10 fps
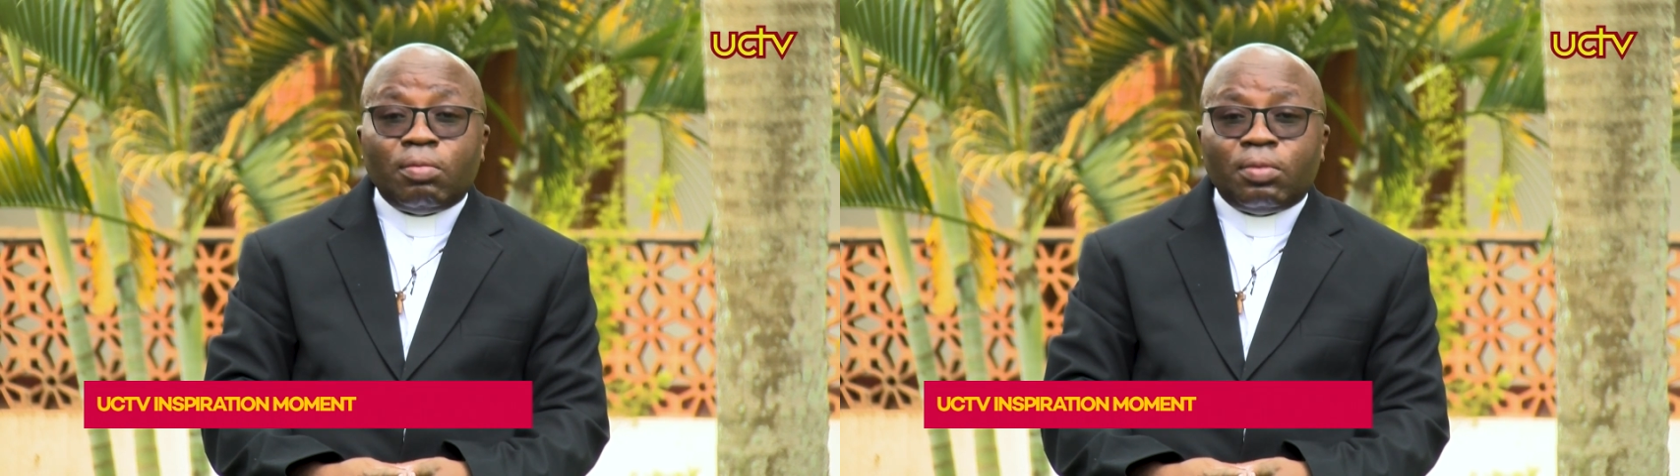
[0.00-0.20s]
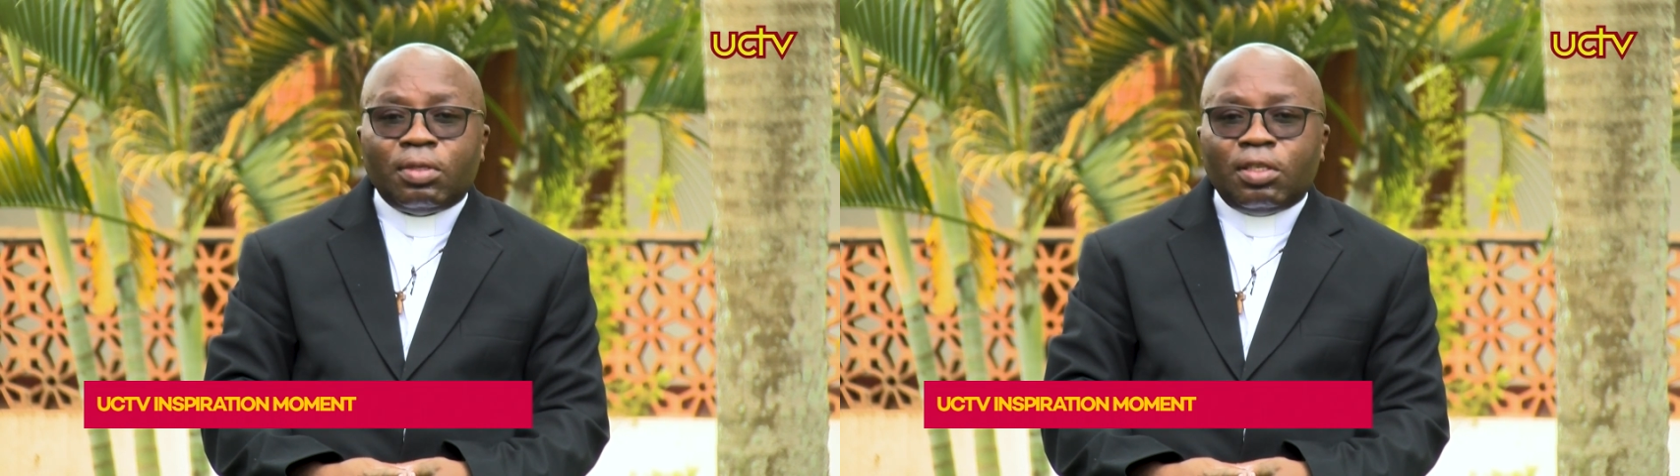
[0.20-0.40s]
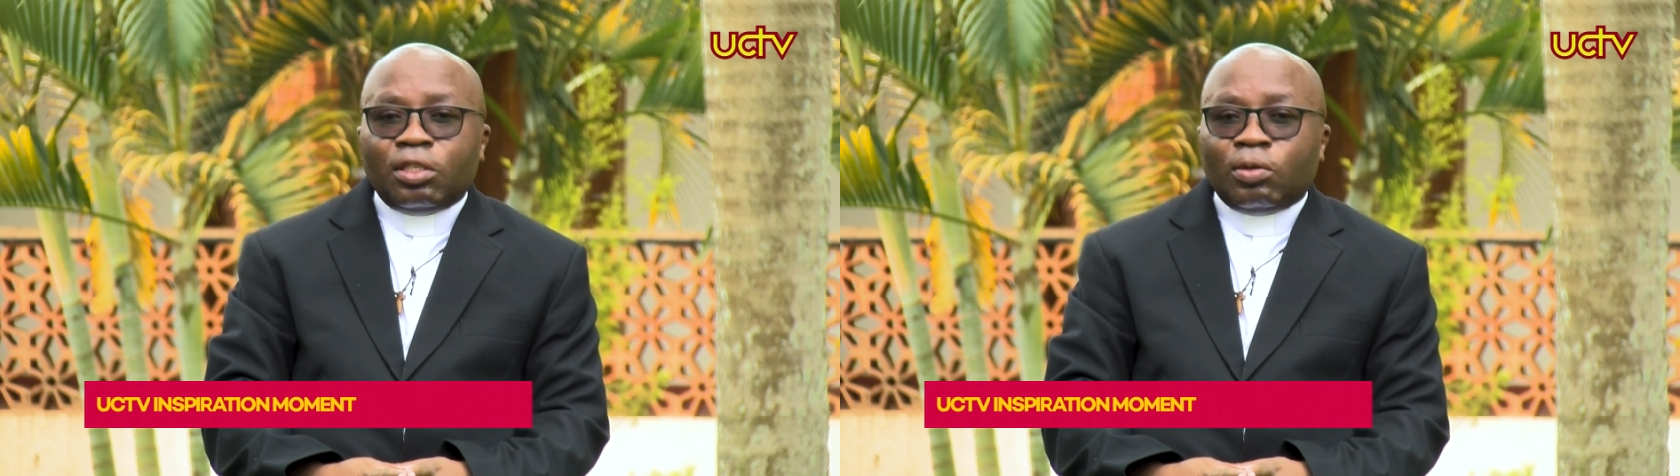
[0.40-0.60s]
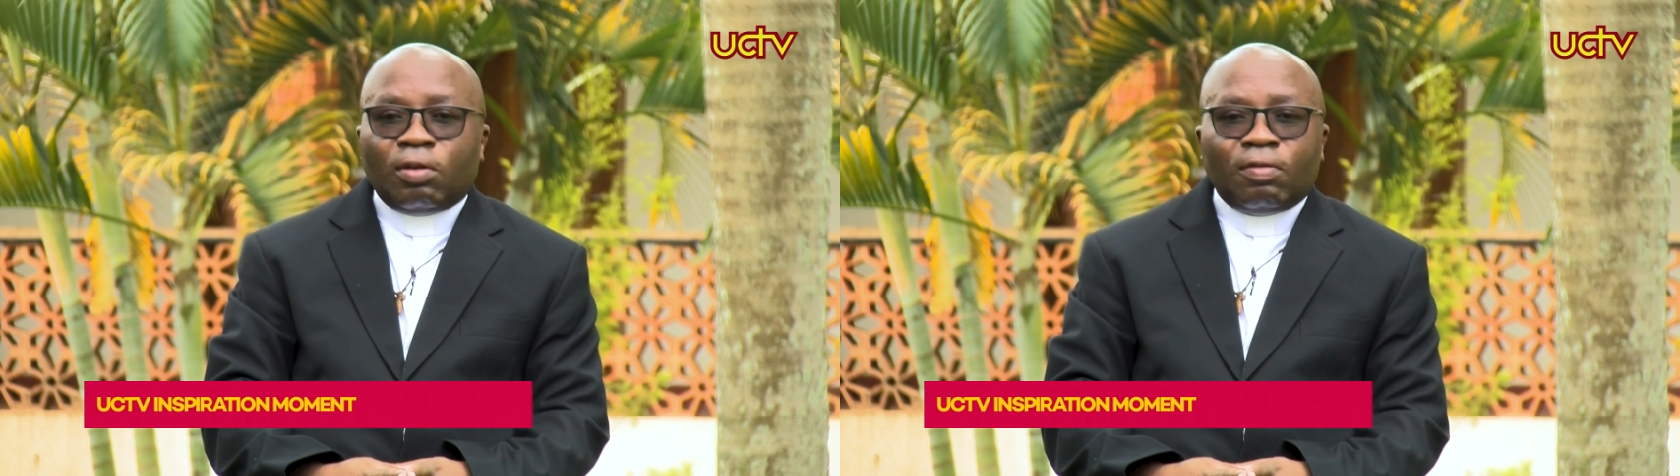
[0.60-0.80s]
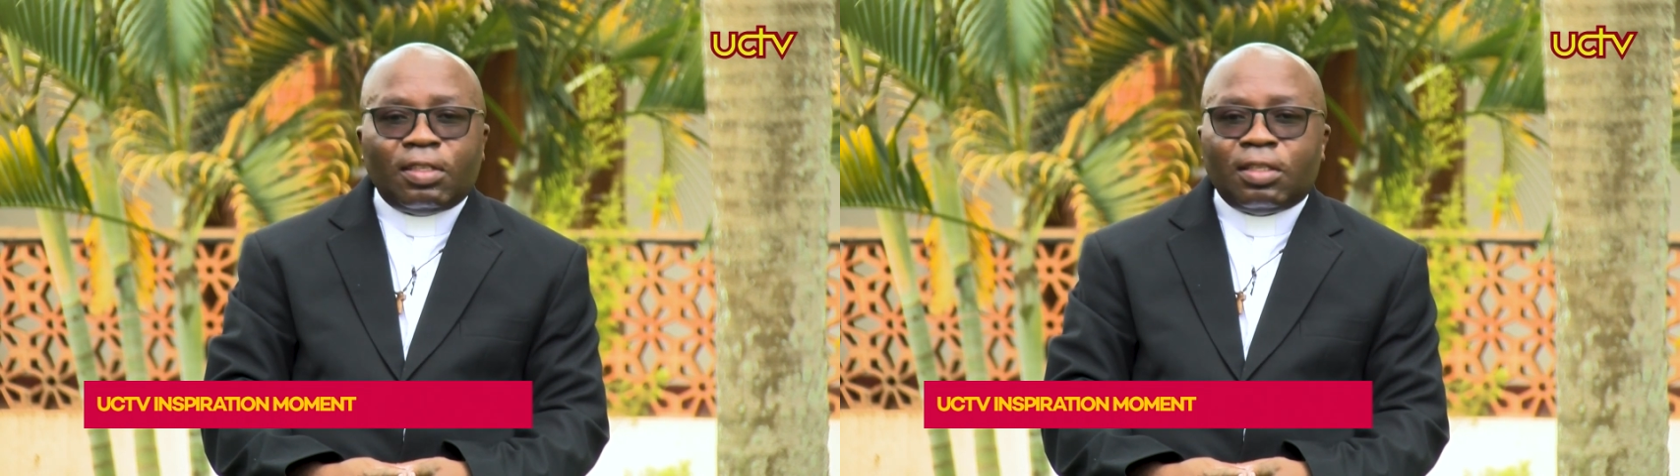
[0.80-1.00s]
rooms. Each
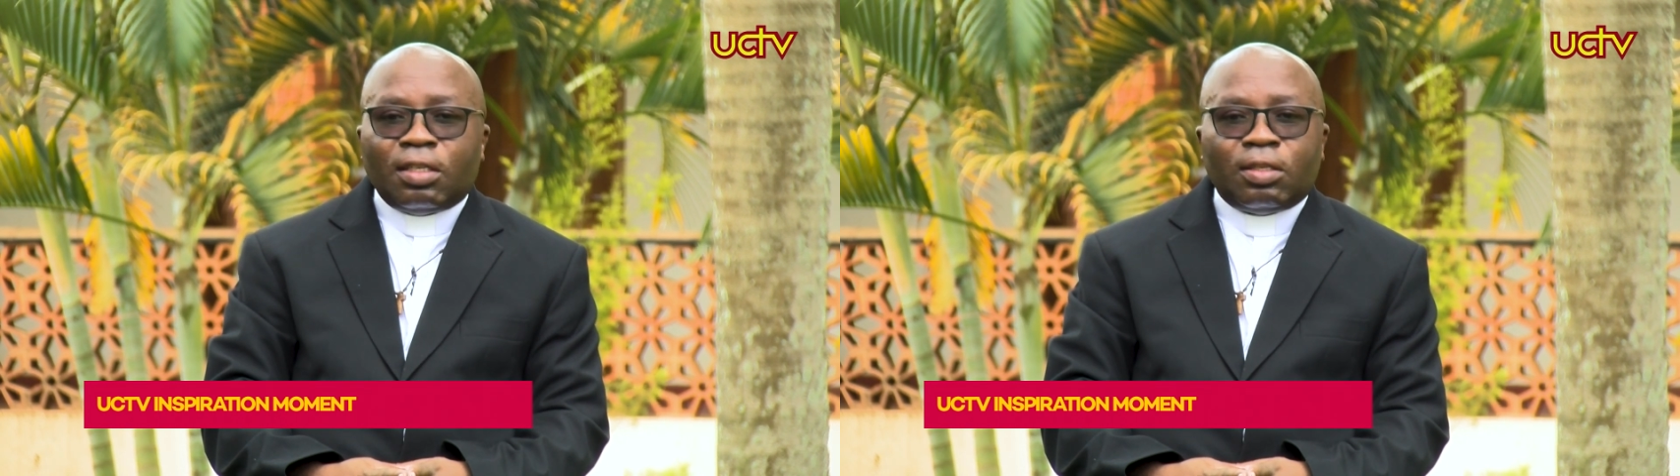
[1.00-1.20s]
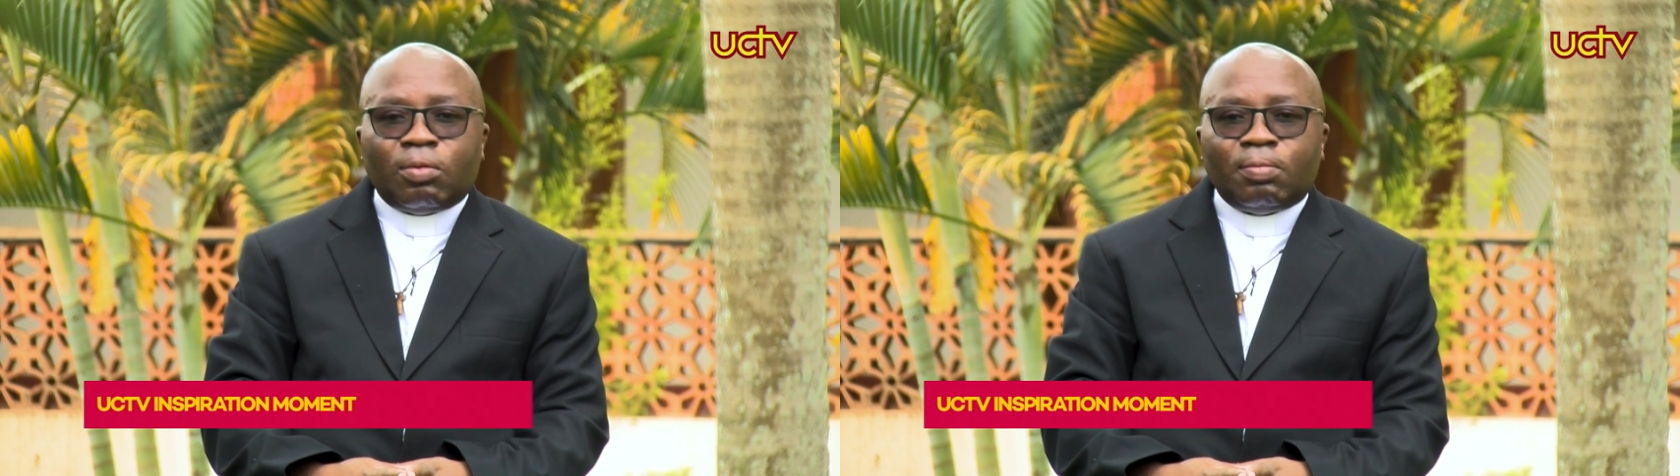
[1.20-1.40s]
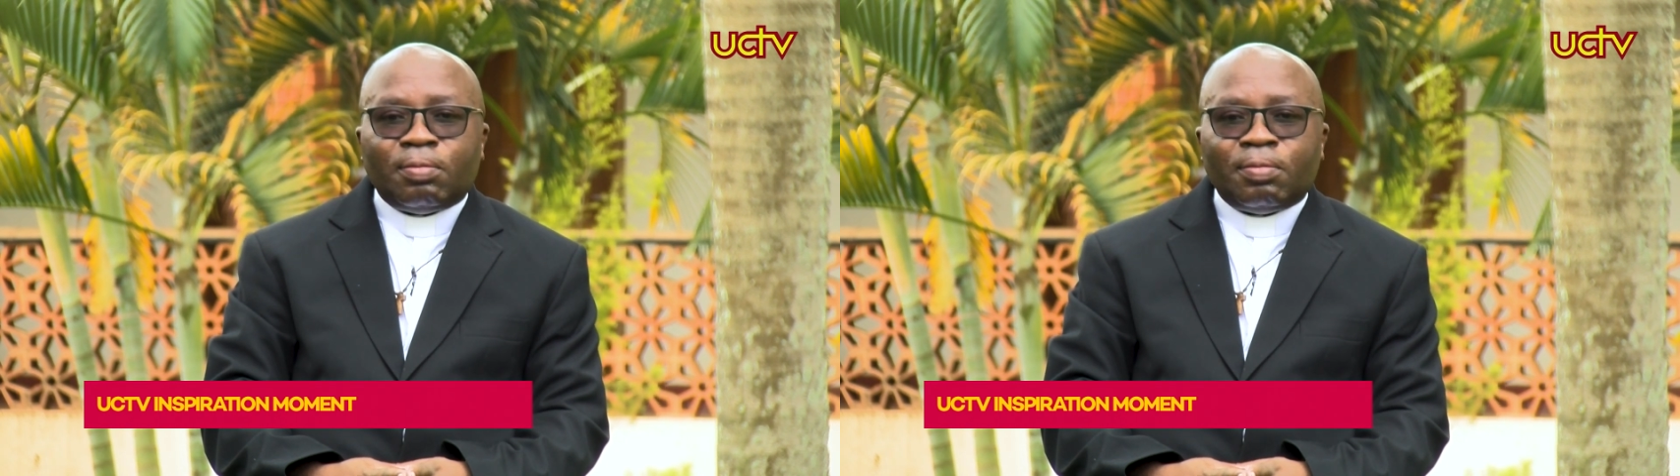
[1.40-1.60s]
one of us has a room.